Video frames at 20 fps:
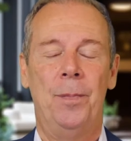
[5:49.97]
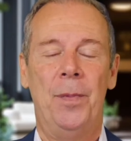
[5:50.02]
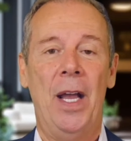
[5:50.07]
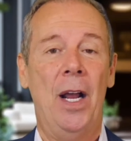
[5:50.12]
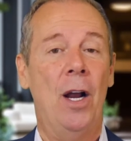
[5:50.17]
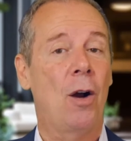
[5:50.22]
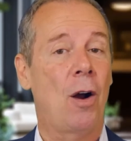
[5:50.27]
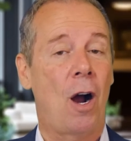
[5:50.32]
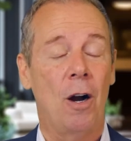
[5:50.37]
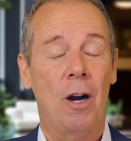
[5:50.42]

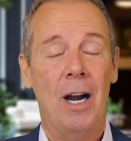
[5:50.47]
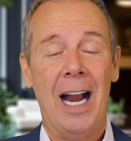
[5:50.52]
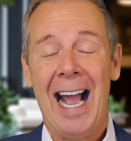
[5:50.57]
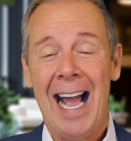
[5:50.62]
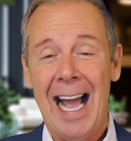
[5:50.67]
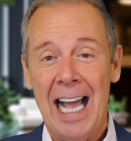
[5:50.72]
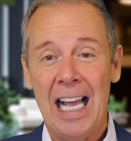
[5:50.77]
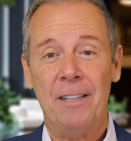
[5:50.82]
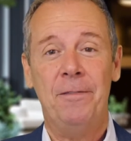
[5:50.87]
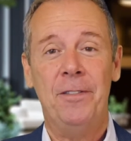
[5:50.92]
There are
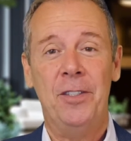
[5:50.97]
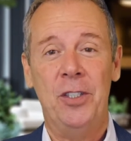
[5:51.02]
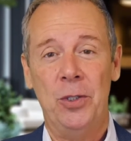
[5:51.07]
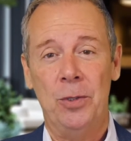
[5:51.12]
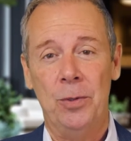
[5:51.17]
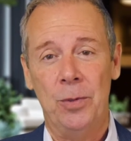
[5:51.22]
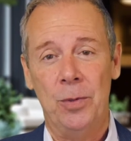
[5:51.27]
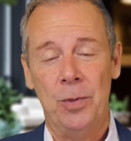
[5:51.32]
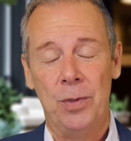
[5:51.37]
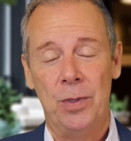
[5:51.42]

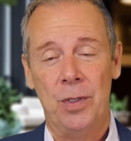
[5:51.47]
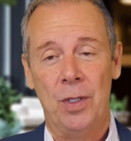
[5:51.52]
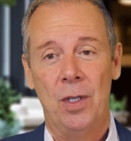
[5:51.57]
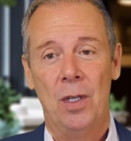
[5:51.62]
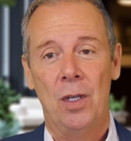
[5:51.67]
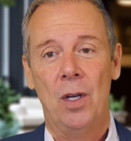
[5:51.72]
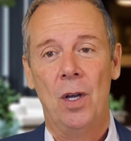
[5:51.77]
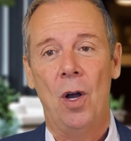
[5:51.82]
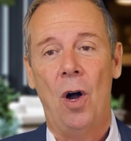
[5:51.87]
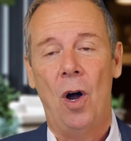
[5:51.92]
have-tos
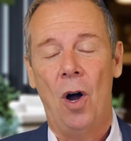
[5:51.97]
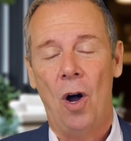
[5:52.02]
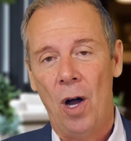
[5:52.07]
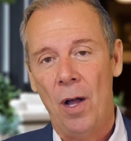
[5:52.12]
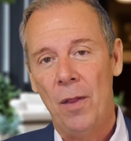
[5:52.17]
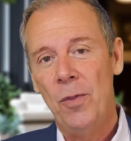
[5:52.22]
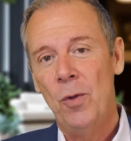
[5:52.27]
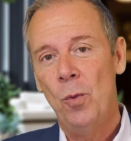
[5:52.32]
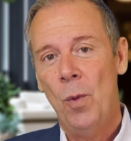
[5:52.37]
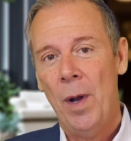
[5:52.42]

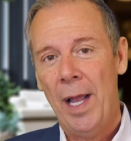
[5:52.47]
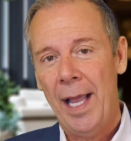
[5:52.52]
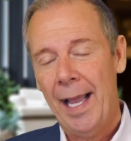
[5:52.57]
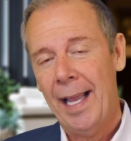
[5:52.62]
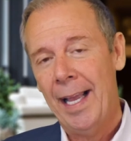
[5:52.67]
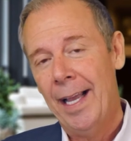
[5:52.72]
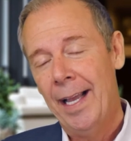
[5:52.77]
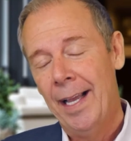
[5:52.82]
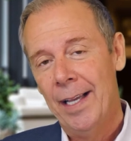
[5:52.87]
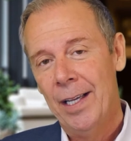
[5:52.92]
on the
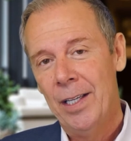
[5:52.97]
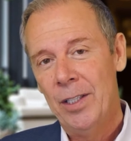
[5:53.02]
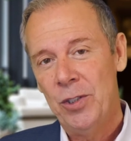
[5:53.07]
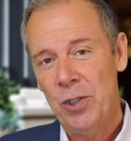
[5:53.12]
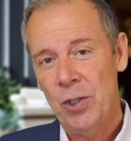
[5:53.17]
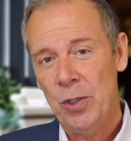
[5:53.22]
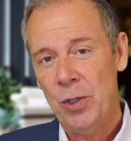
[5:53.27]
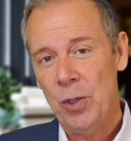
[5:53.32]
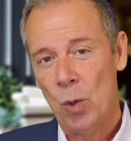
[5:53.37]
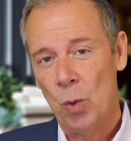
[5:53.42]
way
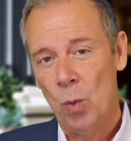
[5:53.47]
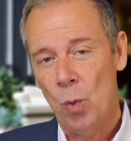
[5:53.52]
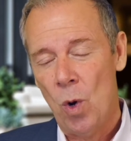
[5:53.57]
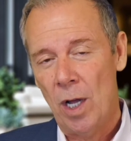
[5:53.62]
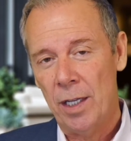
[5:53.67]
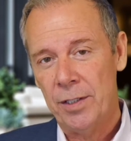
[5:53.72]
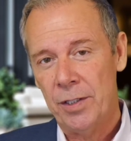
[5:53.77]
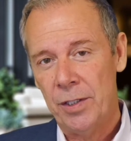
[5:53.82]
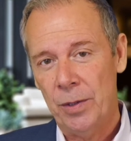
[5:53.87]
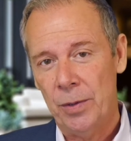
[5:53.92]
to your
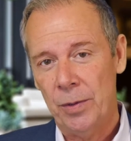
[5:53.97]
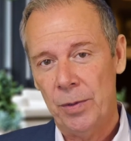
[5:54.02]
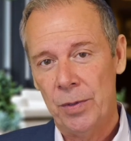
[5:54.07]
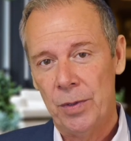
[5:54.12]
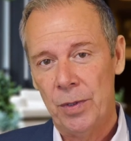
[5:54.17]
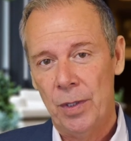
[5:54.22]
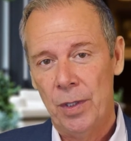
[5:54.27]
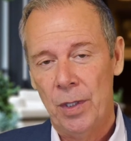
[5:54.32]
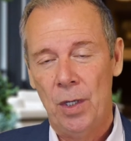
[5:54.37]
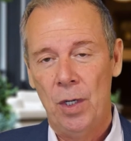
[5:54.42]
want-tos.
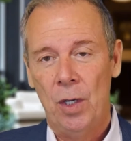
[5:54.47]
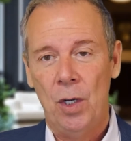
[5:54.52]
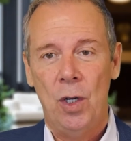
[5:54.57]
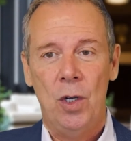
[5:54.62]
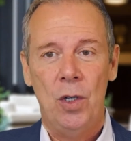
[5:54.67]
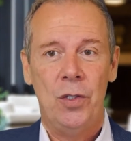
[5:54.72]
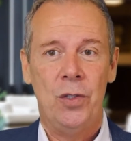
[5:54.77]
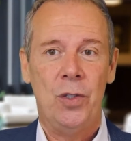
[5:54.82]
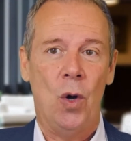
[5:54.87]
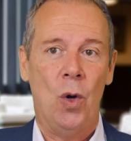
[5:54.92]

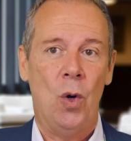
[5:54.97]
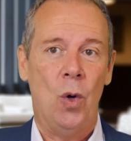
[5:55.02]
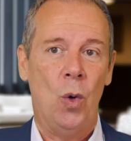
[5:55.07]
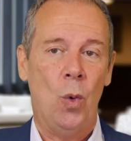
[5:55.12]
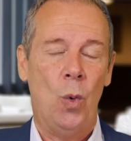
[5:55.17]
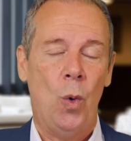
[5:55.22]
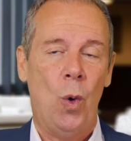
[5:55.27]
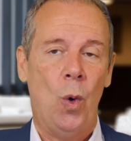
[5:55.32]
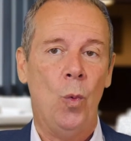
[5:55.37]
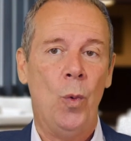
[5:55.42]

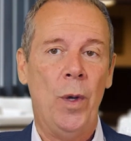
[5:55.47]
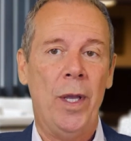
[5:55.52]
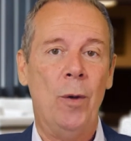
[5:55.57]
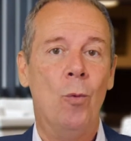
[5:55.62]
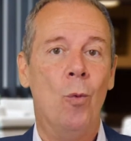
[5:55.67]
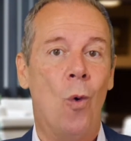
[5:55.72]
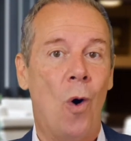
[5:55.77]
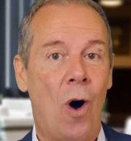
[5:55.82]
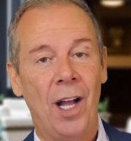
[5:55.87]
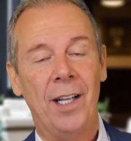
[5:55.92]
So we
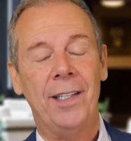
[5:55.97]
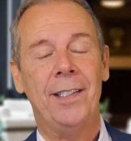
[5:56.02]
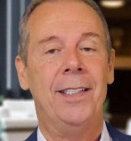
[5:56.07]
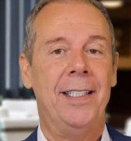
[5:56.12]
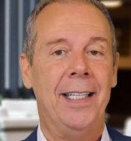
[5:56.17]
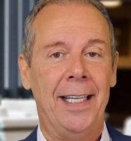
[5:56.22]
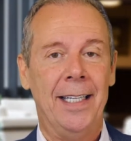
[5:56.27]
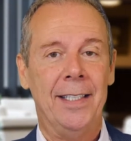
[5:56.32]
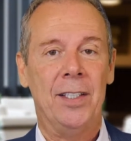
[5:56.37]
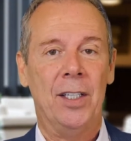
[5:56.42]
want
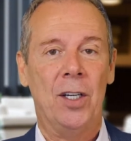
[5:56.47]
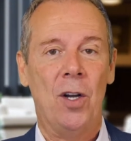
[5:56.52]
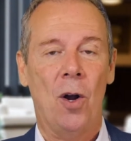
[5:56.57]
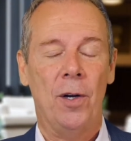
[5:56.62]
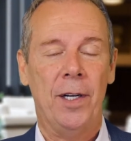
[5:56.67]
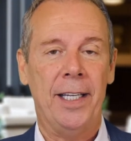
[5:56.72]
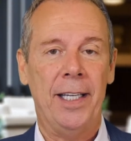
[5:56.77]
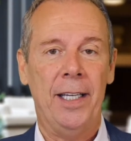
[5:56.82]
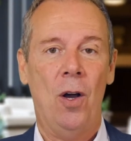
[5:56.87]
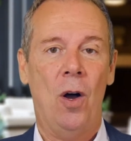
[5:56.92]
to get to
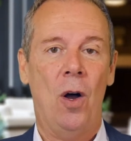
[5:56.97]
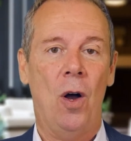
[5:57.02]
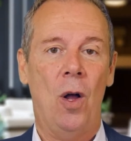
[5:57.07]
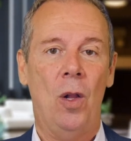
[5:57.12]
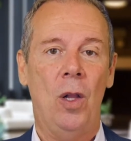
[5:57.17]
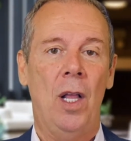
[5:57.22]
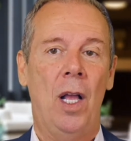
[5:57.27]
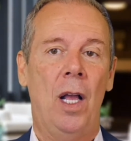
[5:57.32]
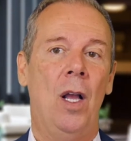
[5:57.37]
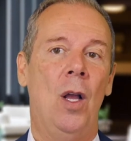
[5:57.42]
Carnegie
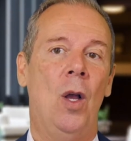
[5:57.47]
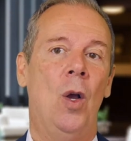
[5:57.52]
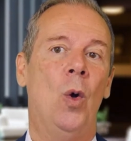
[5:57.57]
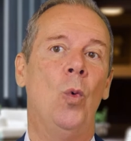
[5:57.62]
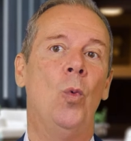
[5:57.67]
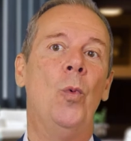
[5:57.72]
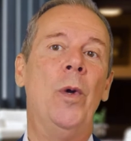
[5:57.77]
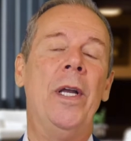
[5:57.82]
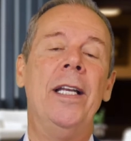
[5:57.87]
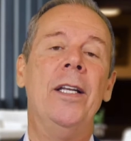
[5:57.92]
Hall.
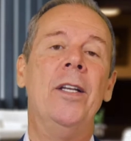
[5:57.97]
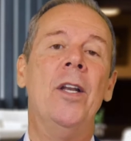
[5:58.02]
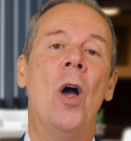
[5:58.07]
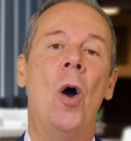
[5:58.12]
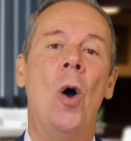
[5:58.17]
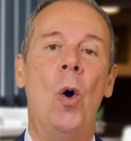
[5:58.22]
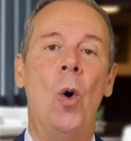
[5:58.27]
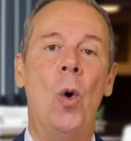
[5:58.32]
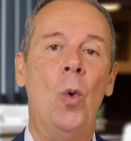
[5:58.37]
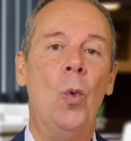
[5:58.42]
We
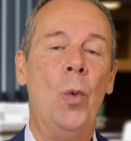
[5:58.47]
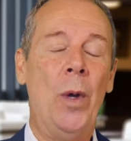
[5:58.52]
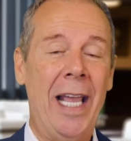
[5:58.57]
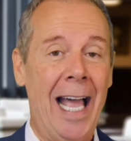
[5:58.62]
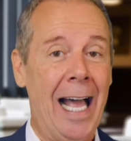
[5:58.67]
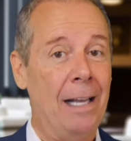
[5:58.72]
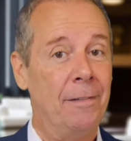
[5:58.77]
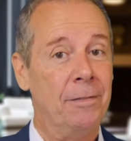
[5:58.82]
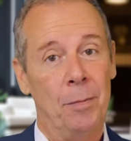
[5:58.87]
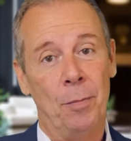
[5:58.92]
know we
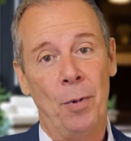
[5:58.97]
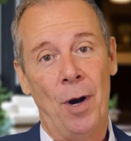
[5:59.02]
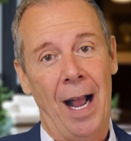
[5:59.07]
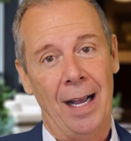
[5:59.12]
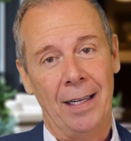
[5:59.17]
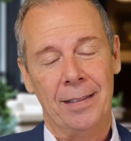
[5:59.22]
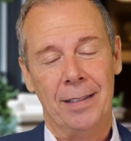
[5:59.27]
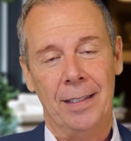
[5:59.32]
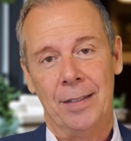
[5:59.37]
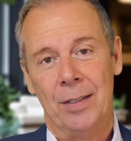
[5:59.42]
have to
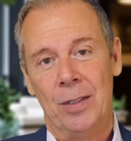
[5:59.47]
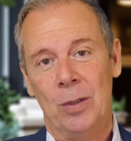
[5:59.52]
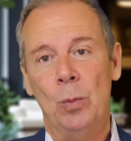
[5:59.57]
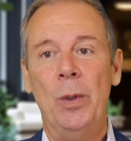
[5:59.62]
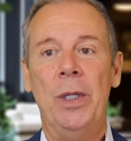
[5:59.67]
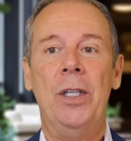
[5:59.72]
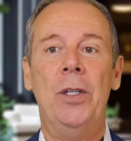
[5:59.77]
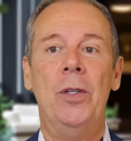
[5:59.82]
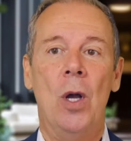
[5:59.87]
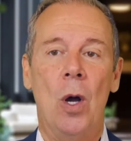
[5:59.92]
practice.
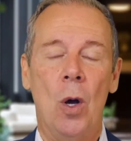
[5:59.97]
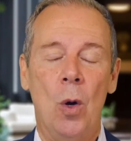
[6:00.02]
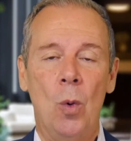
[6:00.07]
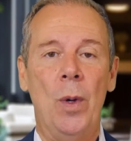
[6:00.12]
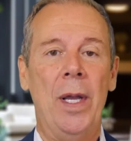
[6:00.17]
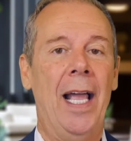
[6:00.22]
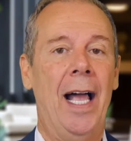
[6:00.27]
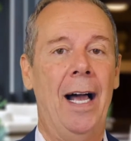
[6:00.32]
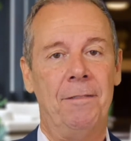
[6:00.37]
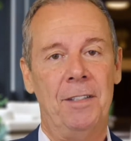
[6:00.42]
We know
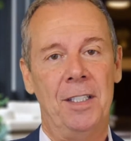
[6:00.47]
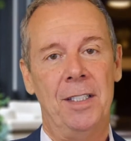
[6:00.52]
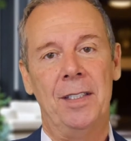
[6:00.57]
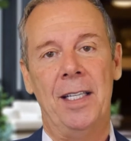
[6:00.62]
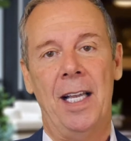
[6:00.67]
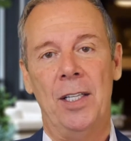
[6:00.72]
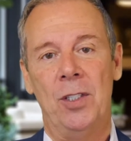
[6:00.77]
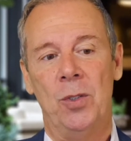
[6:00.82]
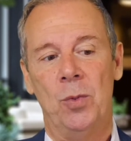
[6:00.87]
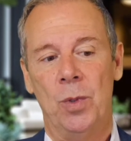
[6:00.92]
we have to
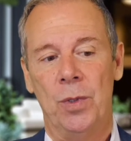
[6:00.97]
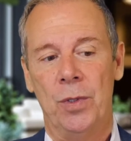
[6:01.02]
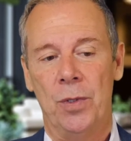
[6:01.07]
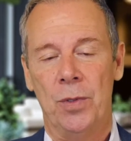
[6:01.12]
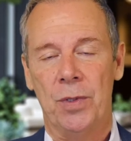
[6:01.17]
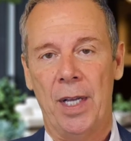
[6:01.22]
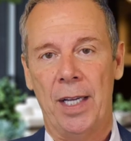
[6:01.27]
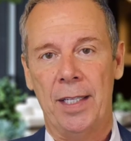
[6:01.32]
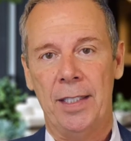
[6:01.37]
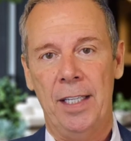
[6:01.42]
schedule
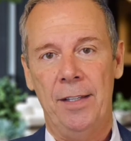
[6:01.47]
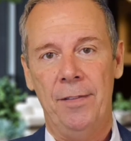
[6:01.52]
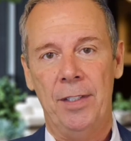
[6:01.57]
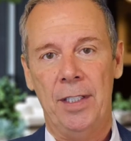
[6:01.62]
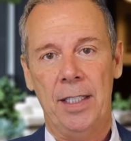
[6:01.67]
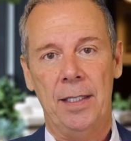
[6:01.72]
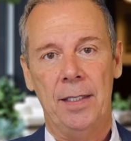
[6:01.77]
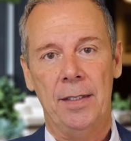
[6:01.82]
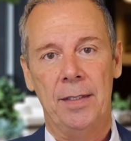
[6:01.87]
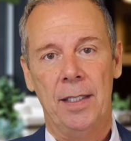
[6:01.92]
those
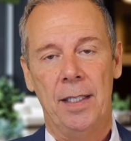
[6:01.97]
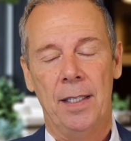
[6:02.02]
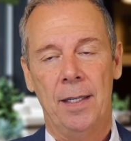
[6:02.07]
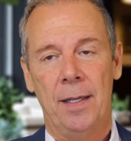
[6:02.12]
activities.